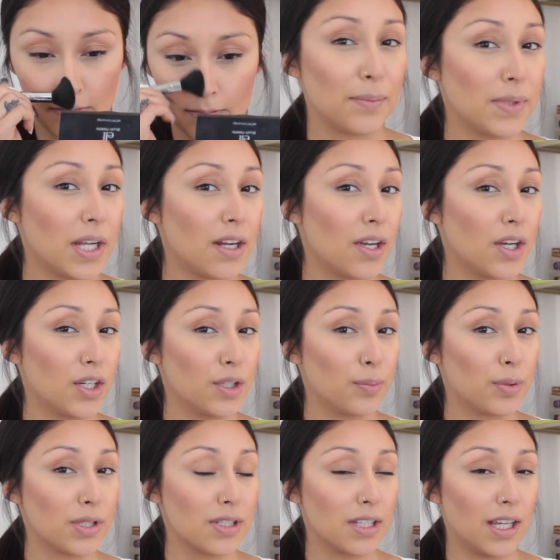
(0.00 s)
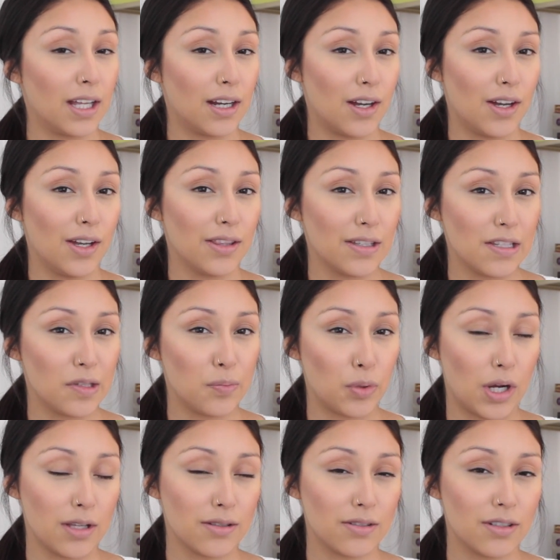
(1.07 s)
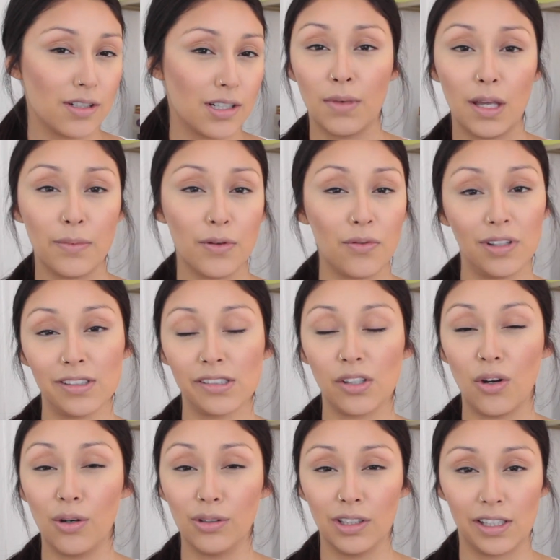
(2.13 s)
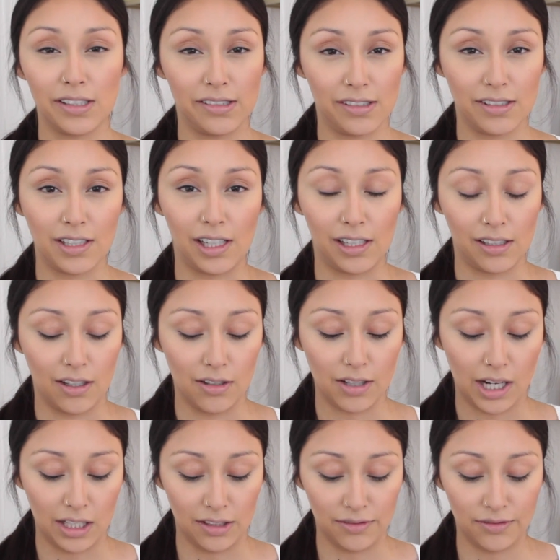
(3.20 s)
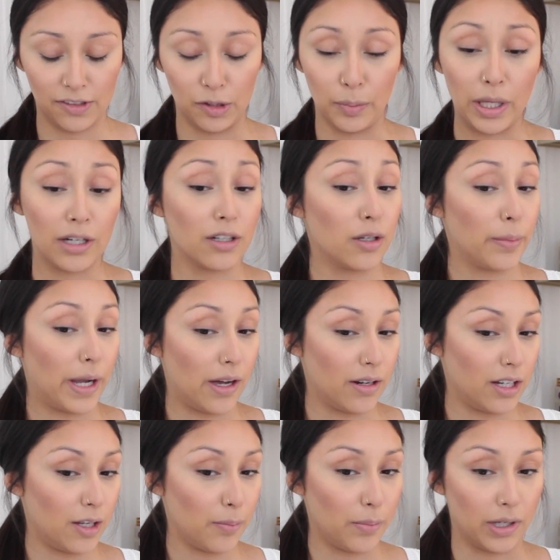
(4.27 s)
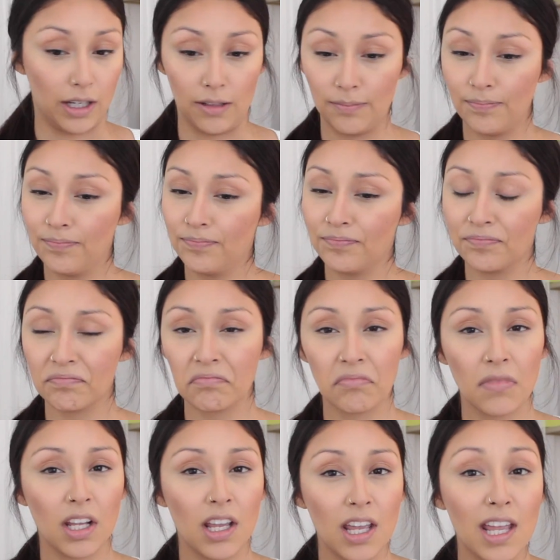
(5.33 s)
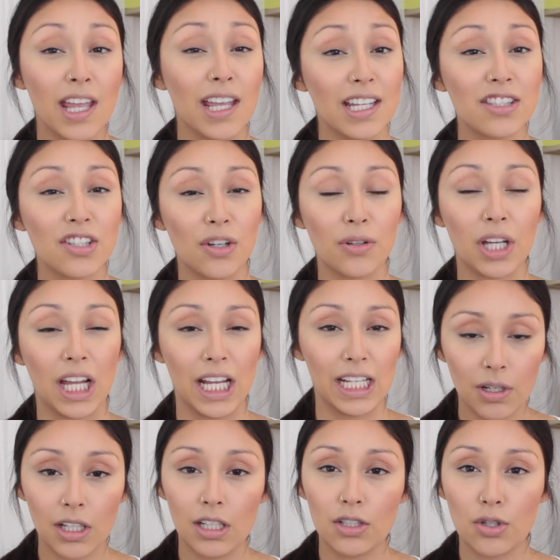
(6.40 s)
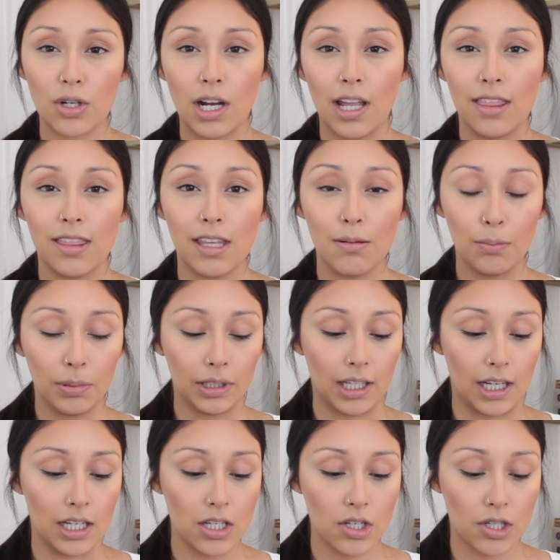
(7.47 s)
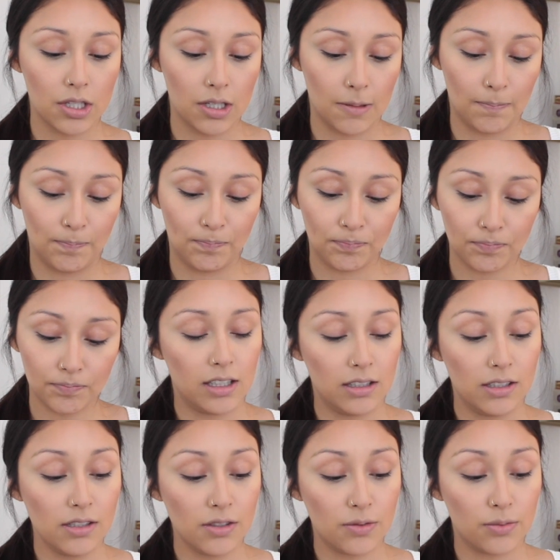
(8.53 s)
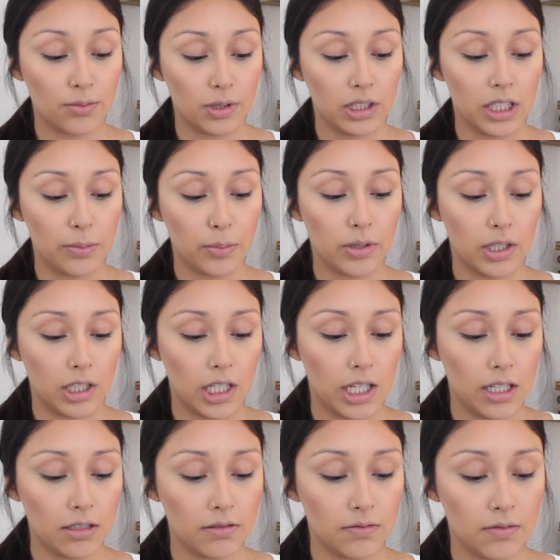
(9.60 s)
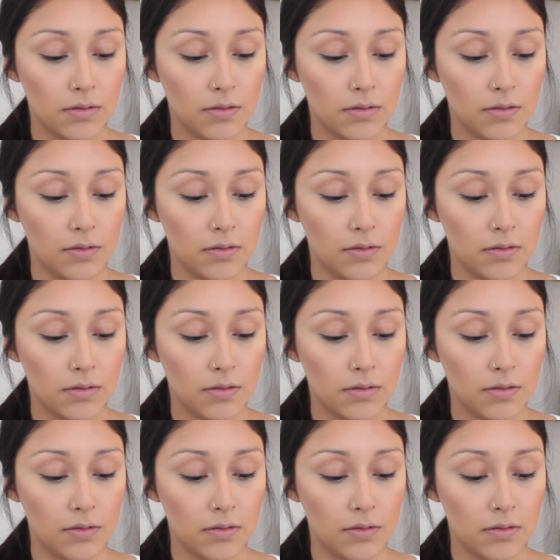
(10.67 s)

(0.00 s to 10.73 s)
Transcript: I'm not 100% on this bronzer. Maybe once the whole look is done, I'll kind of feel better about it, but it's okay. We're gonna try the blush. It looks really pretty.